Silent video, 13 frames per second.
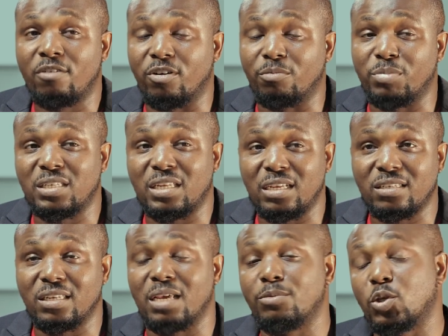For
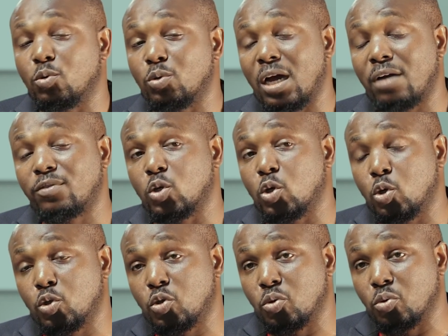business names, you would have to
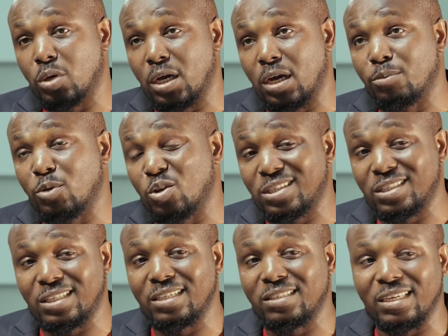go to your
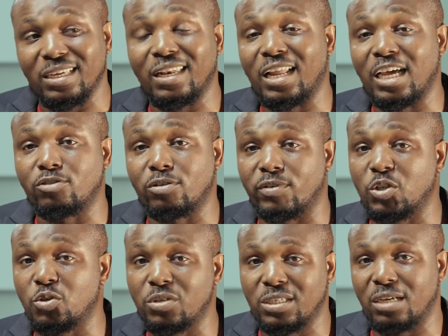state inland
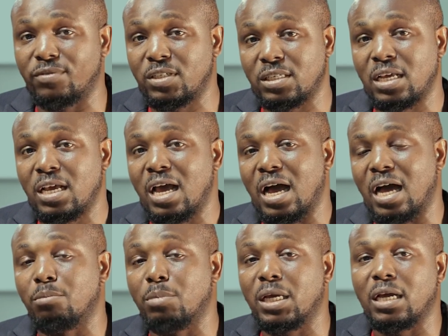revenue service
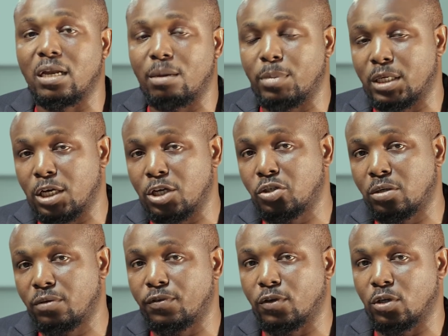and make an
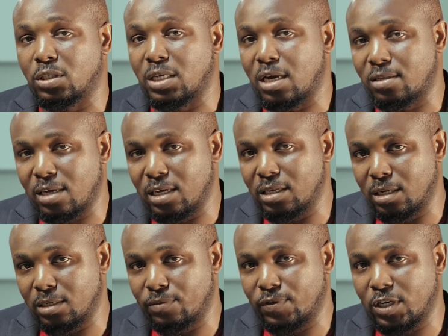application for your tax
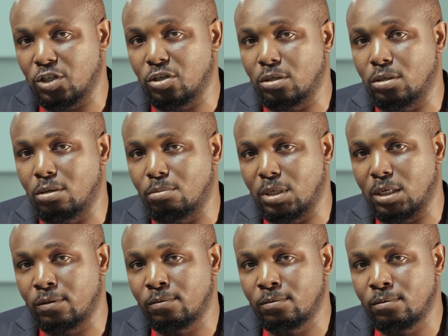identification
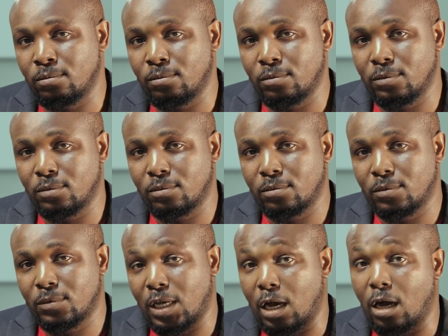number.
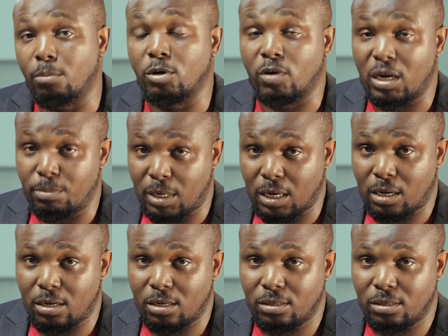I'll be right back,